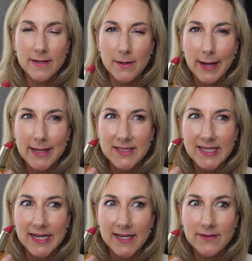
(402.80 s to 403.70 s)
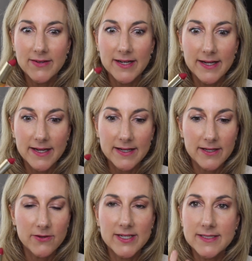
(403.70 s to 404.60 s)
Okay, it's kind of,
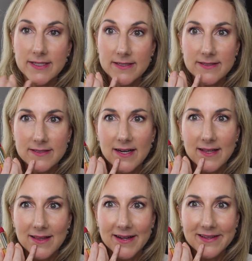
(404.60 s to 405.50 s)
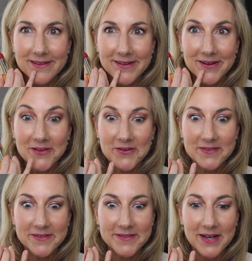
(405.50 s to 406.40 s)
again, you guys, I like the color.
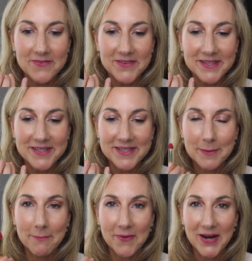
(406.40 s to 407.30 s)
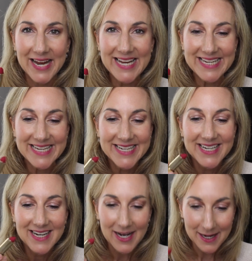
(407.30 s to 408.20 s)
It's definitely bright,
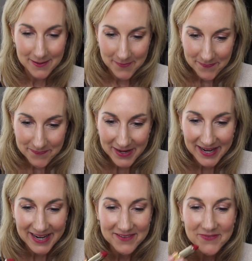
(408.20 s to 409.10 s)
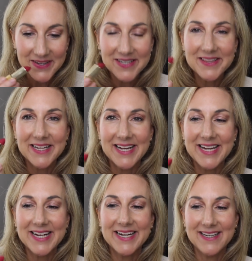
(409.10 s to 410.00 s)
um, but I feel
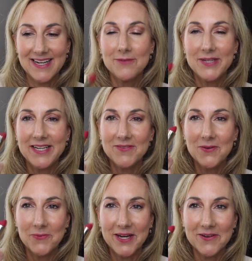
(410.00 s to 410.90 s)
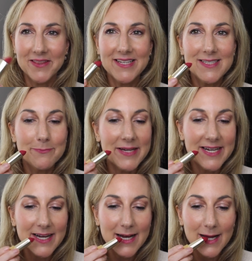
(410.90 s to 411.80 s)
like I would even wear this
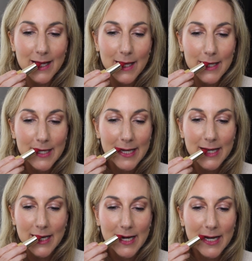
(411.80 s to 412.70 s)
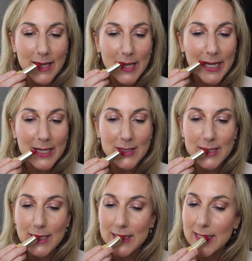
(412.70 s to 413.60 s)
because a
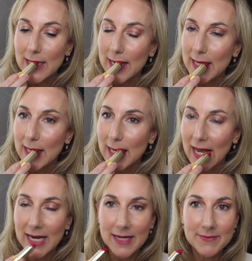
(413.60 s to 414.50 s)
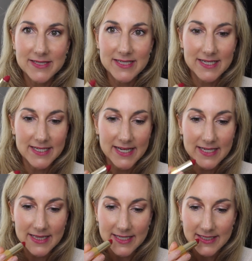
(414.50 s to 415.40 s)
little, just like that, I'm just gonna
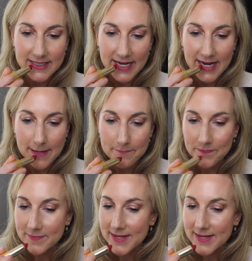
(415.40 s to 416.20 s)
take a little dab